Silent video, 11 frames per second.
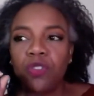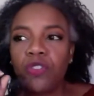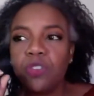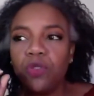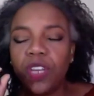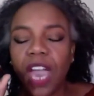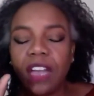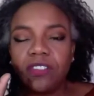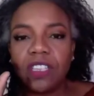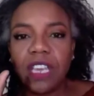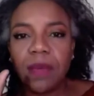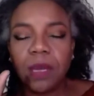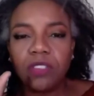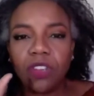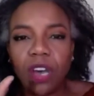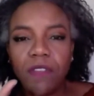Do you catch the
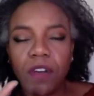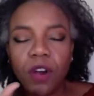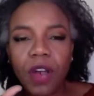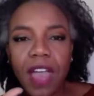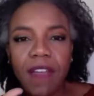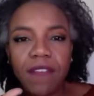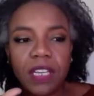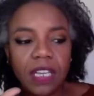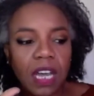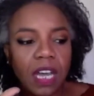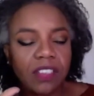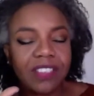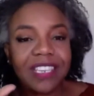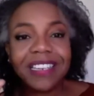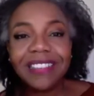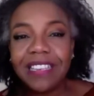image of her having
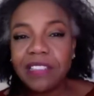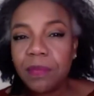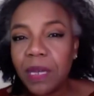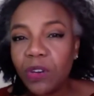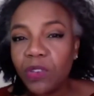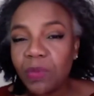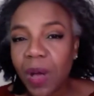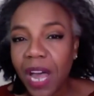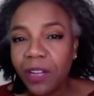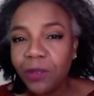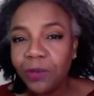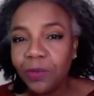cynicism in her smile?